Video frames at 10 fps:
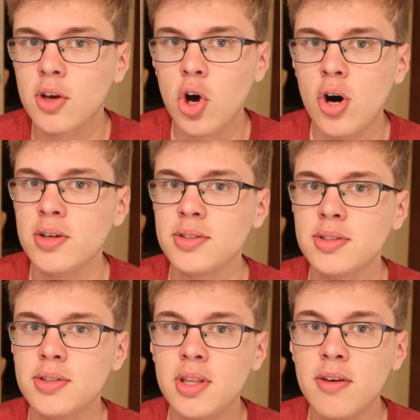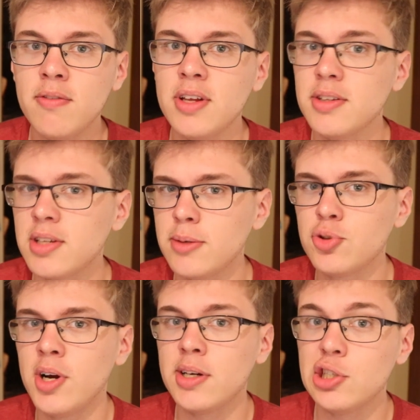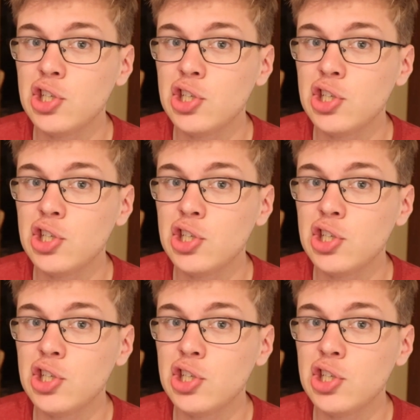cause the events that I'm trying to